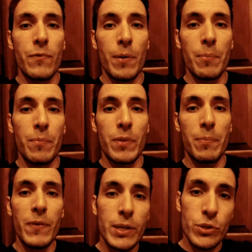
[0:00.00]
the
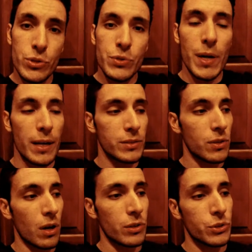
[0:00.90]
pictures you guys
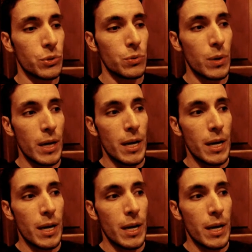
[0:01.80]
saw to